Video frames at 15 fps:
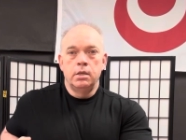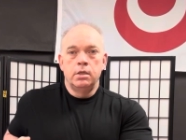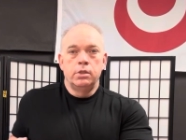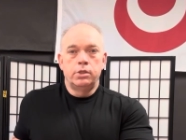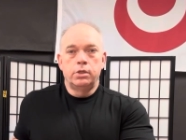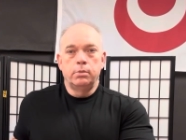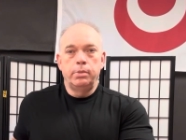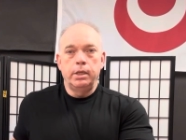
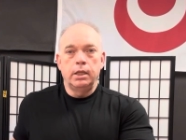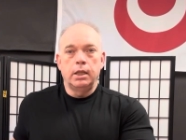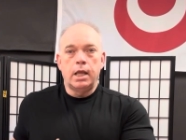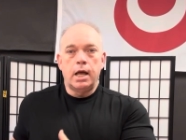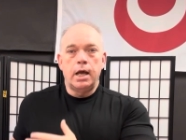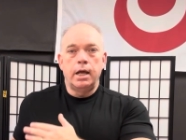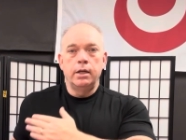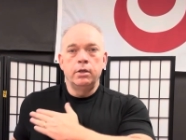Should be in
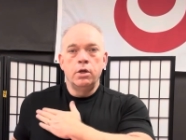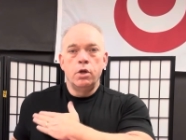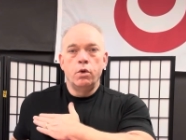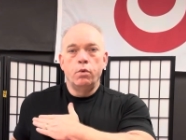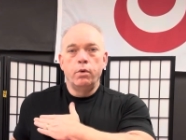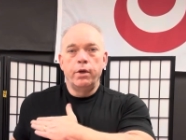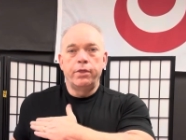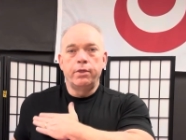line
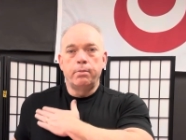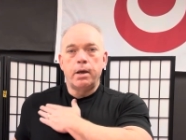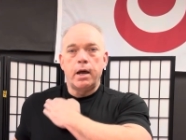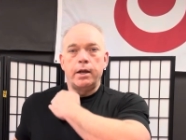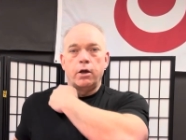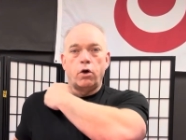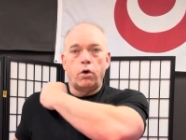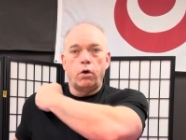with the body.
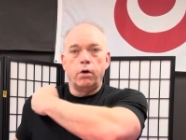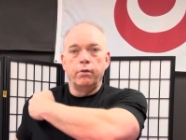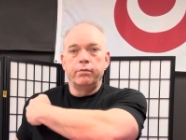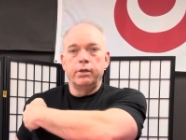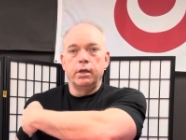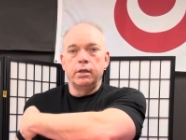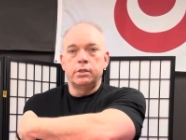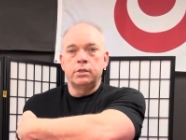All of
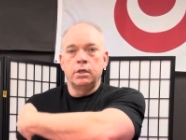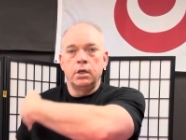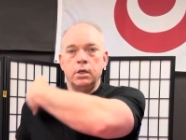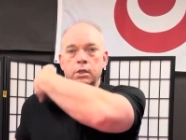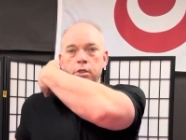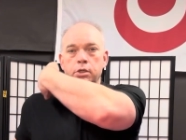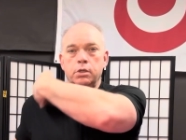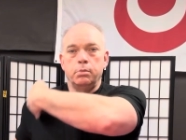this
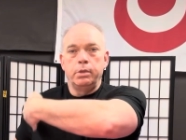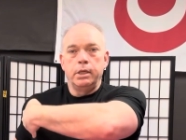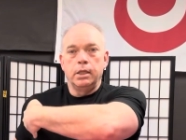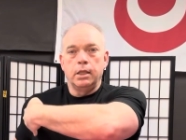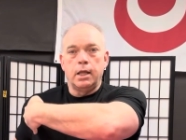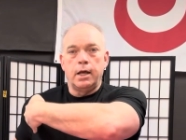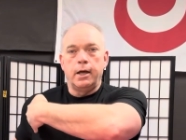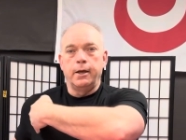should be in
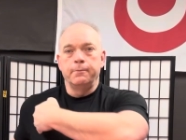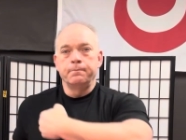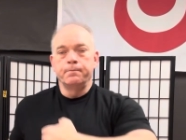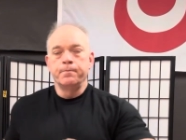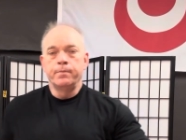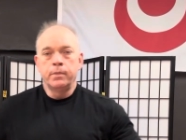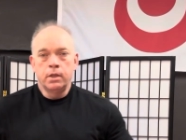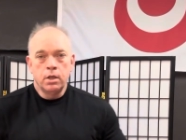line.
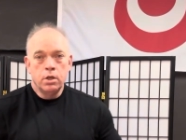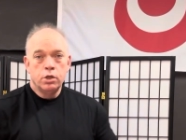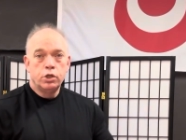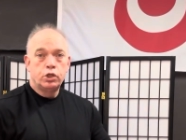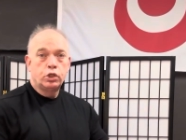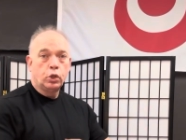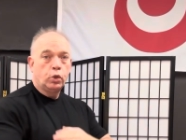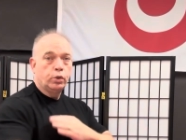
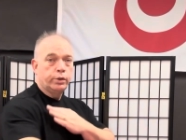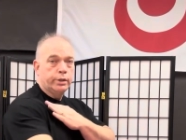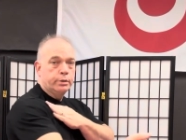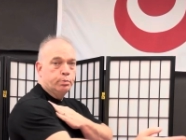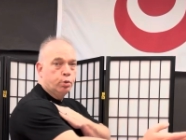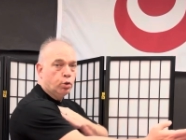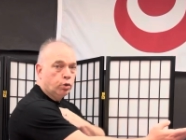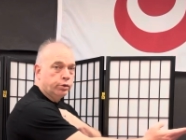Shoulder is
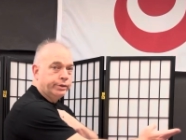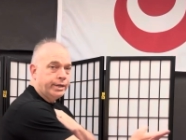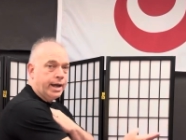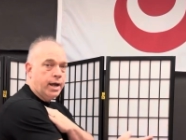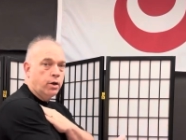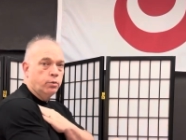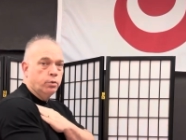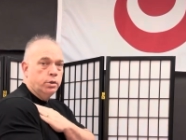pulled
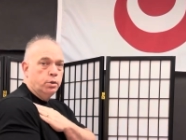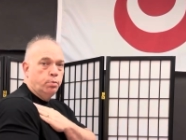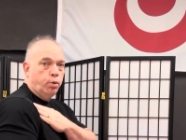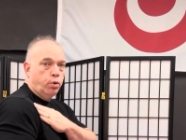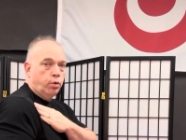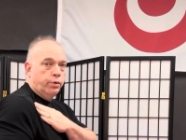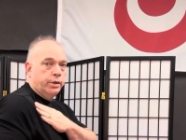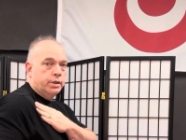down. When you
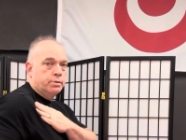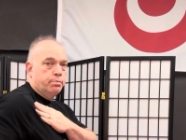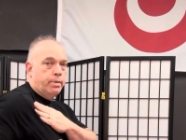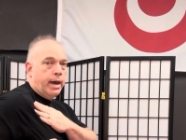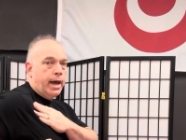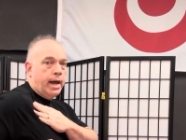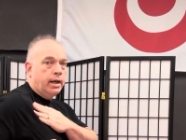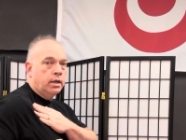pull this
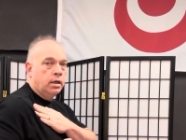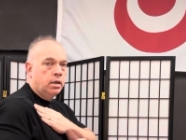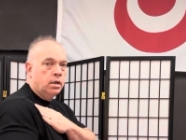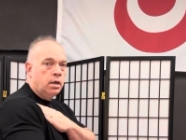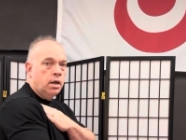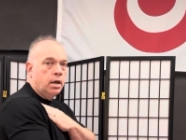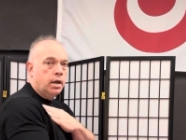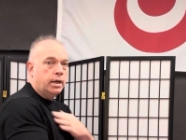back,
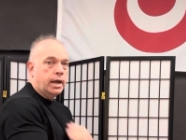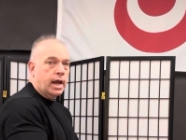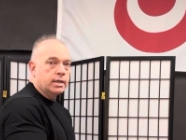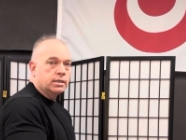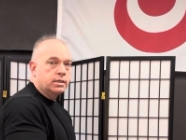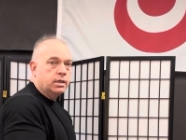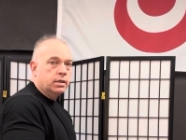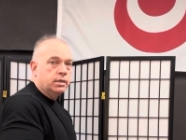it has
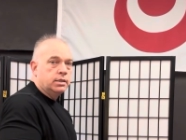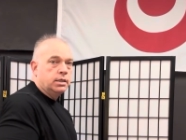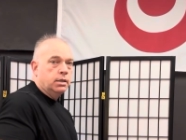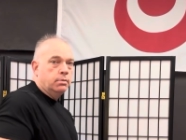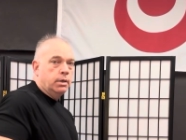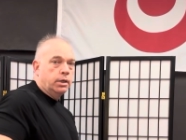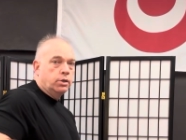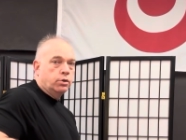a tendency to
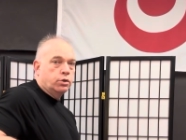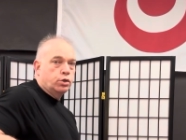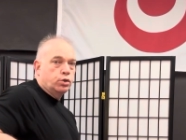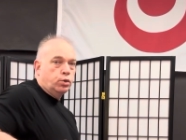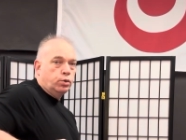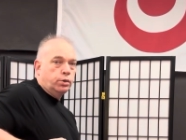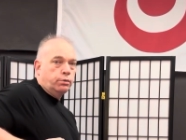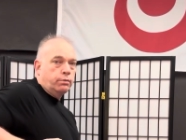make your
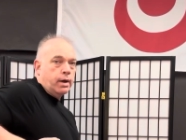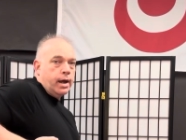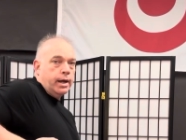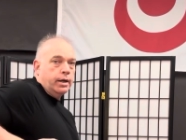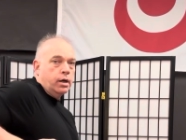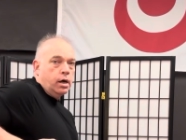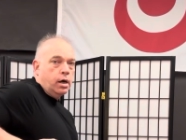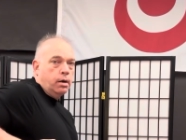shoulder
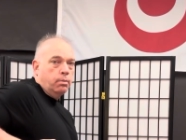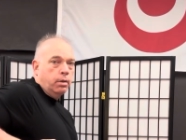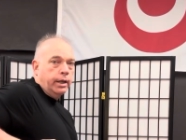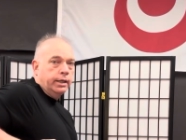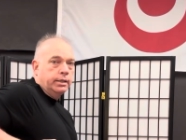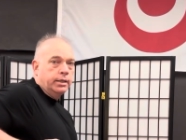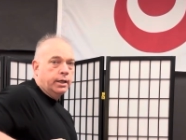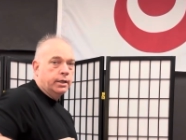ride up
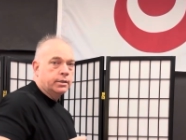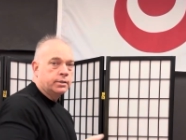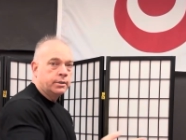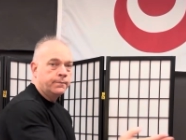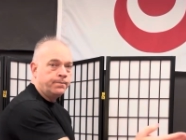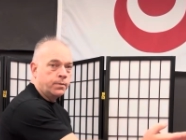like this.